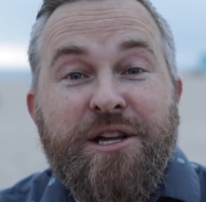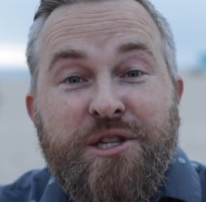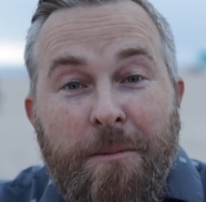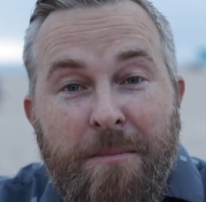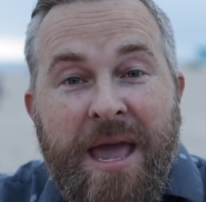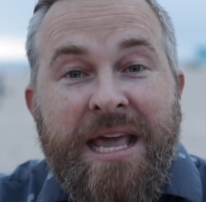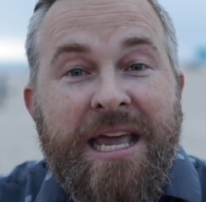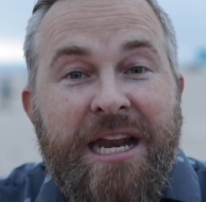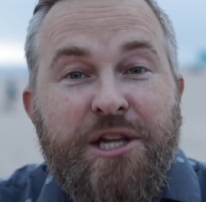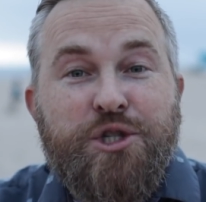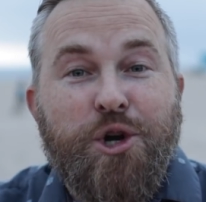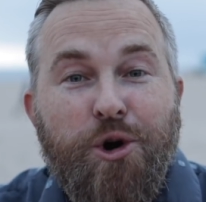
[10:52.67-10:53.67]
to make an
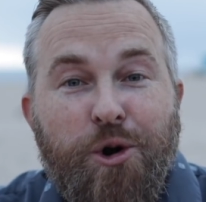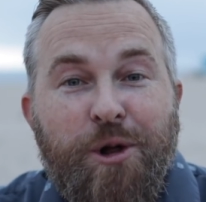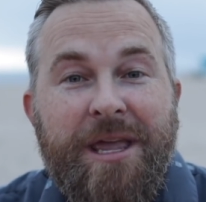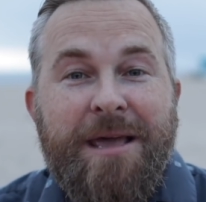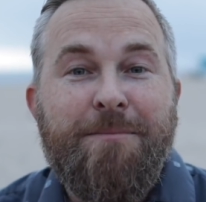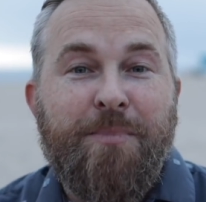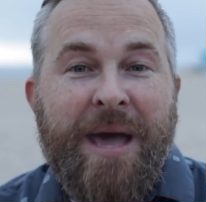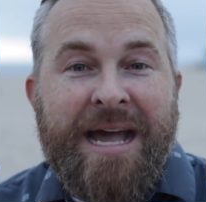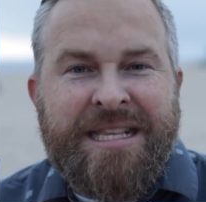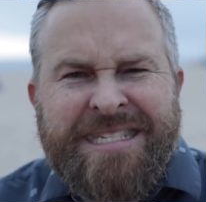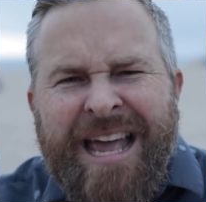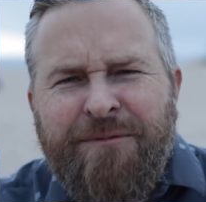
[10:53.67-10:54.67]
eternal
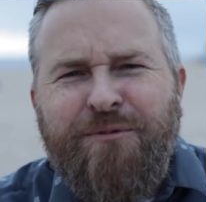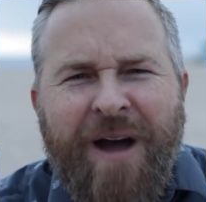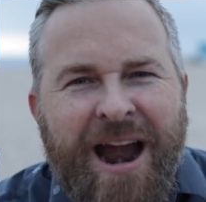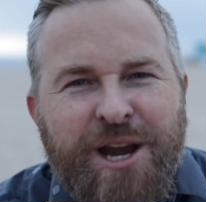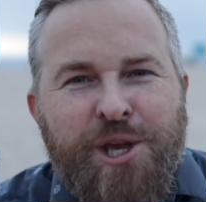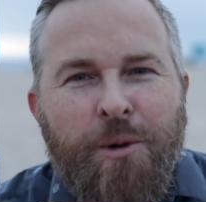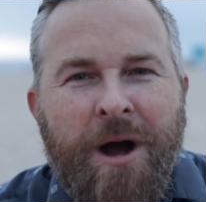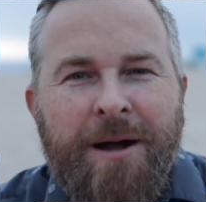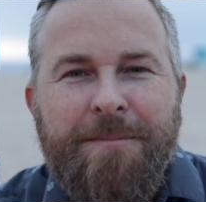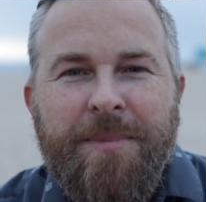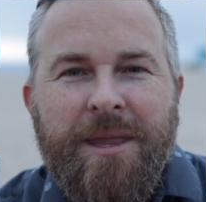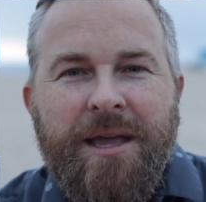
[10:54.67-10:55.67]
impact. Does that fire you up?